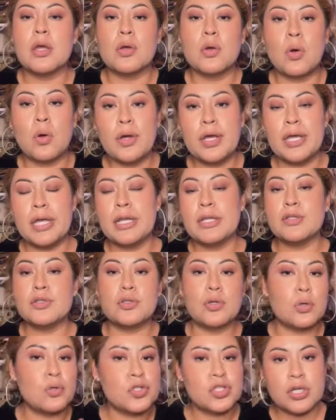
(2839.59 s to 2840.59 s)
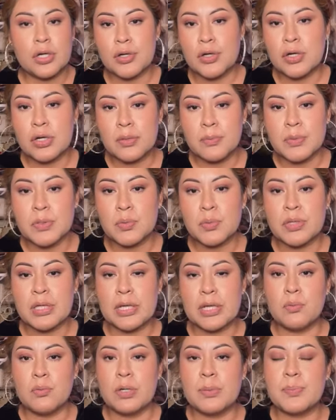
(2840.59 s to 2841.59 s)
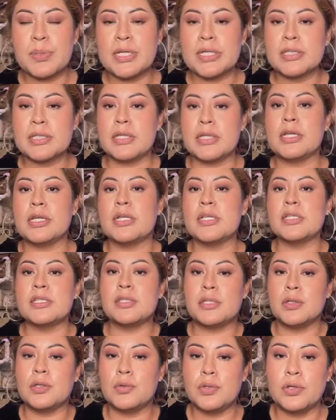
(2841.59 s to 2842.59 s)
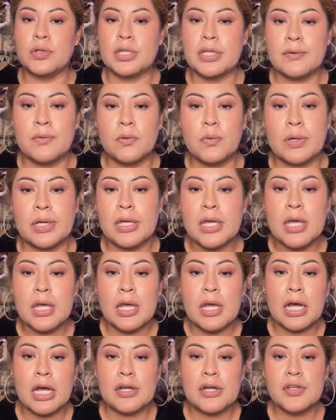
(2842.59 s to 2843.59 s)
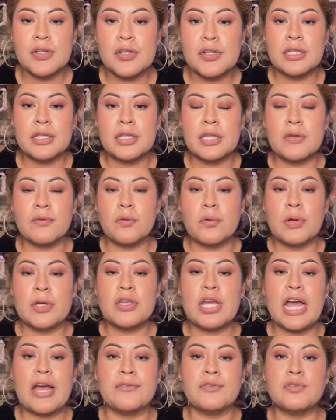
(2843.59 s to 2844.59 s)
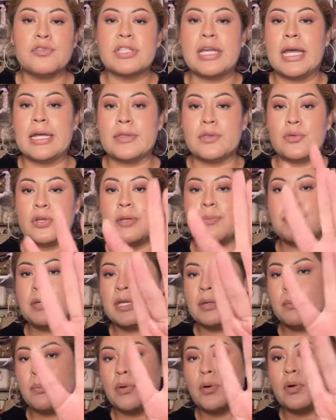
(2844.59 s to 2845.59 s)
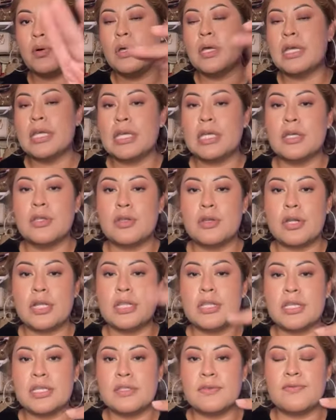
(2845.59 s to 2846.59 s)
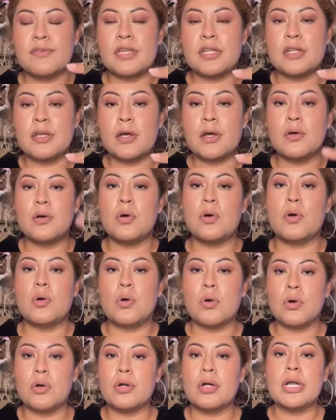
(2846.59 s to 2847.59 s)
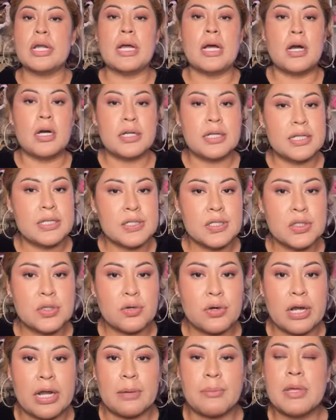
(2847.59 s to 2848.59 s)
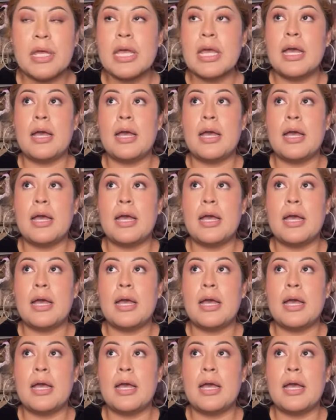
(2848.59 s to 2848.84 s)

go ahead don't share your numbers with anyone because now they're gonna steal your giveaway how do you get in the giveaway you have to tag three people either in this video or on instagram